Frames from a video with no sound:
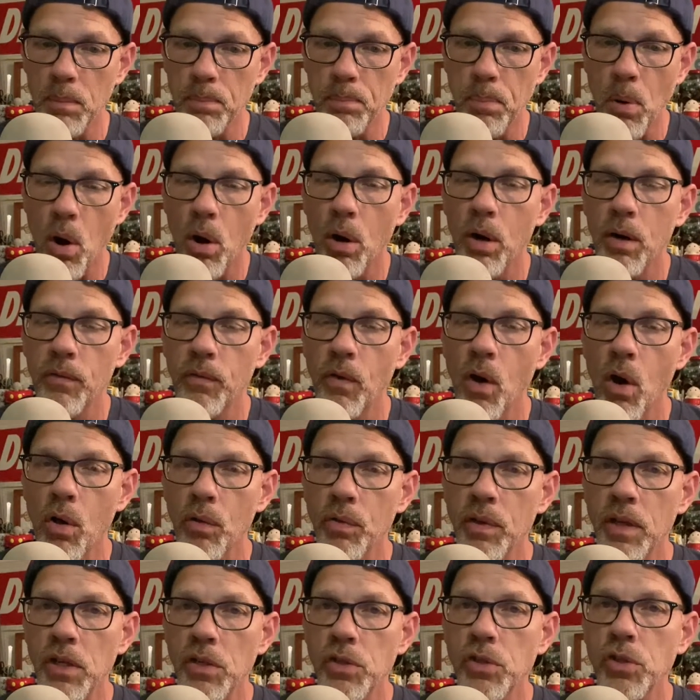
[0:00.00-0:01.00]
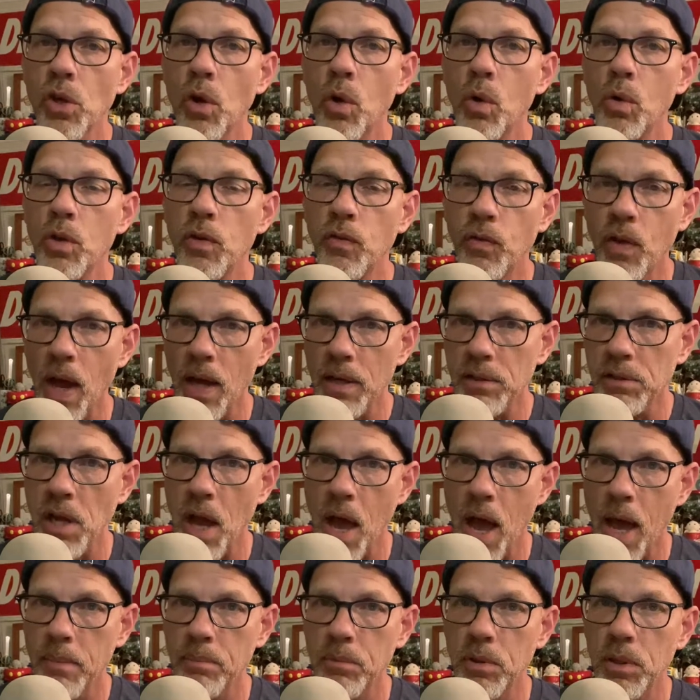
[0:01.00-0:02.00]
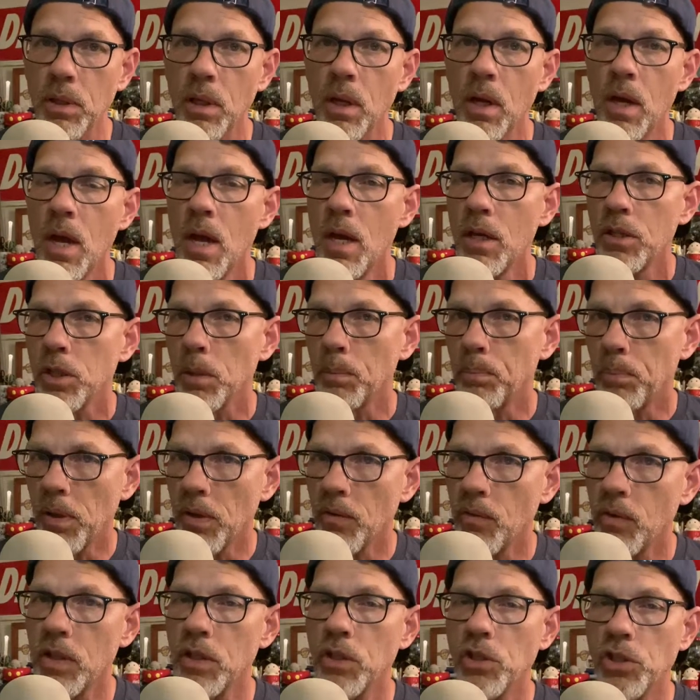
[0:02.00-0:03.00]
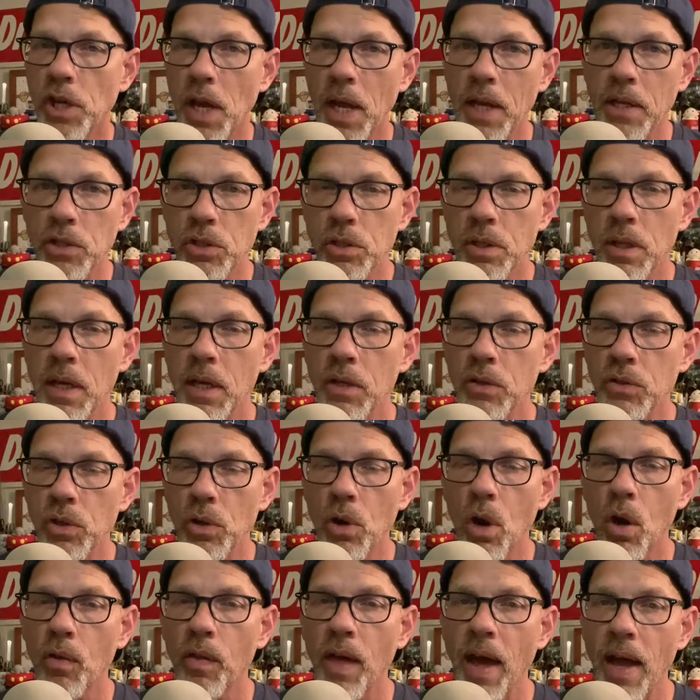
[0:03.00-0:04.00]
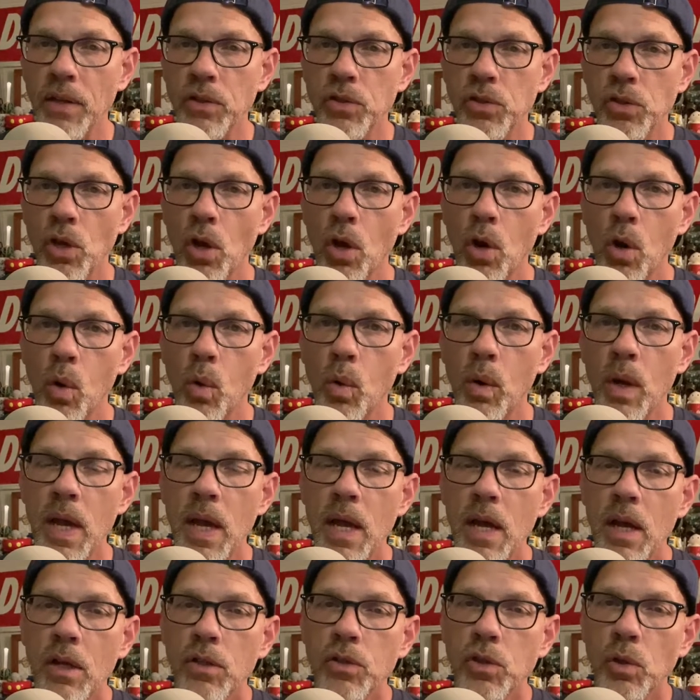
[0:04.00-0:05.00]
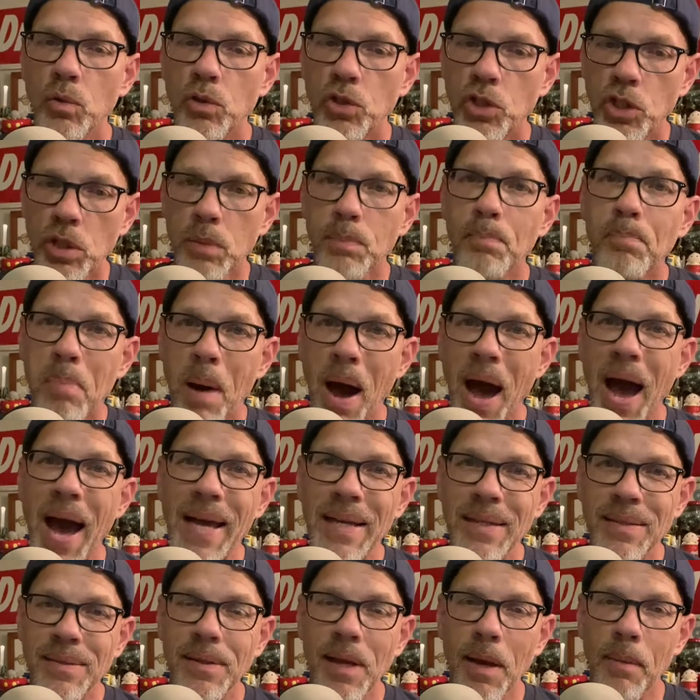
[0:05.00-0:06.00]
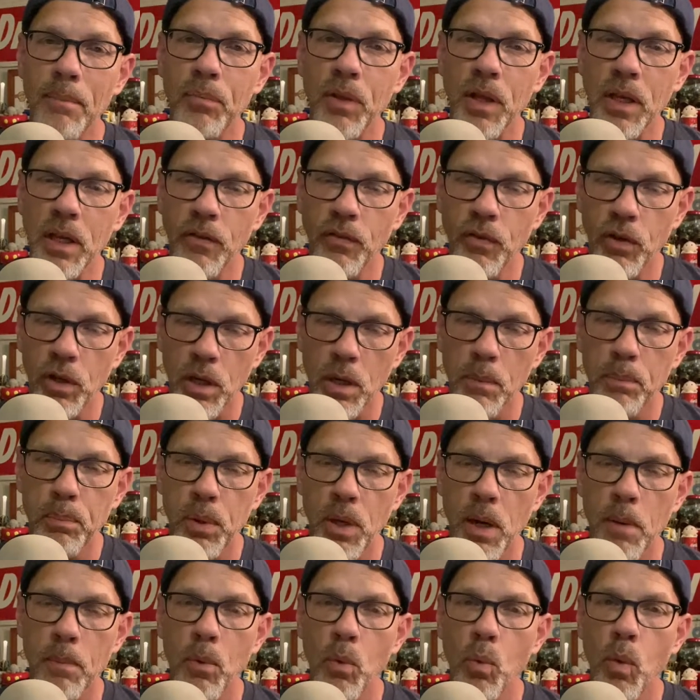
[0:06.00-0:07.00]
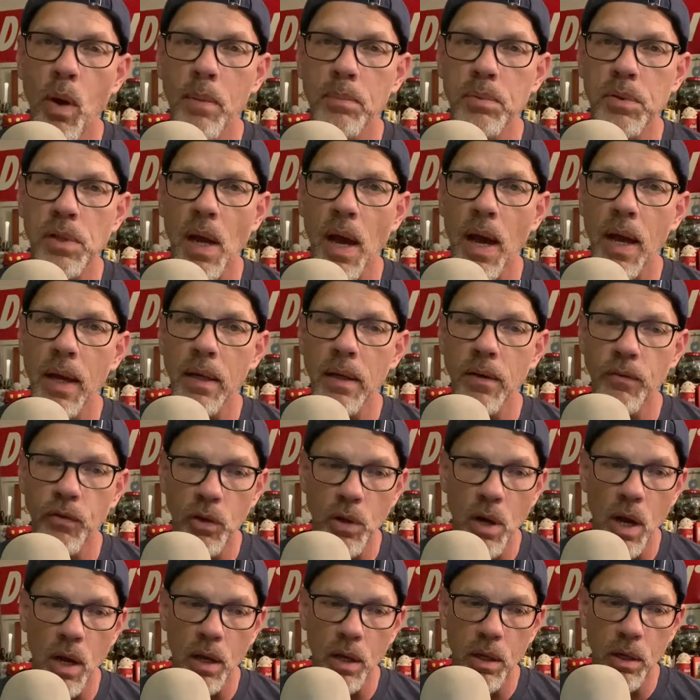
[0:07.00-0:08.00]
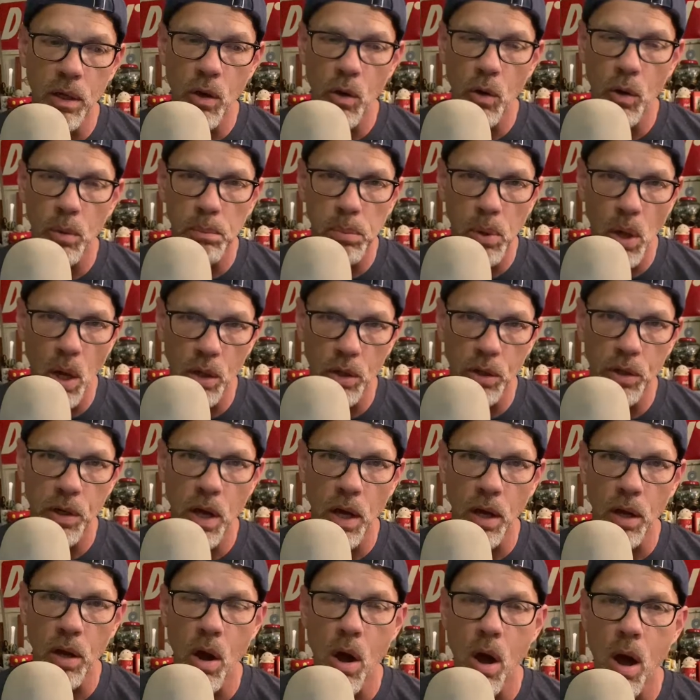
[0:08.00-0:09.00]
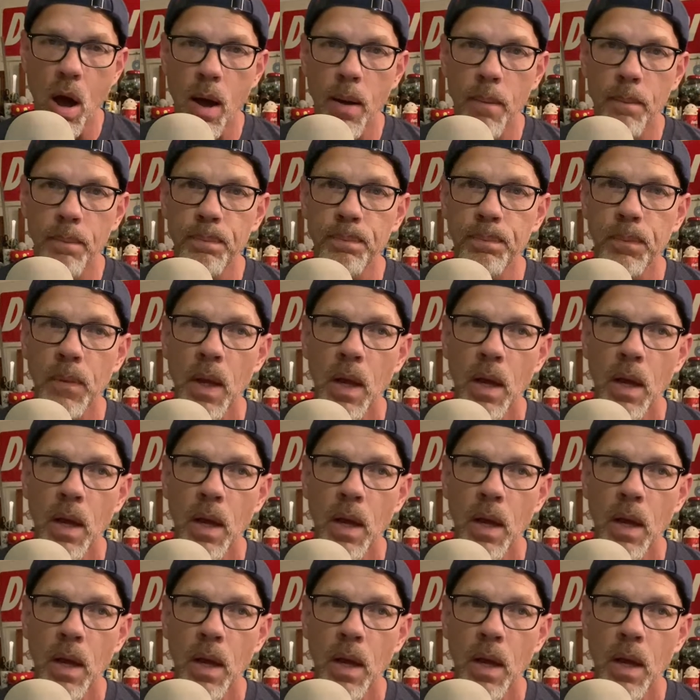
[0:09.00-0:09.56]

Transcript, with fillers: part of all this so you've got time to to pivot and change things and all that so so just buy something if you're going to put up a website if you're not going to go to blogger.com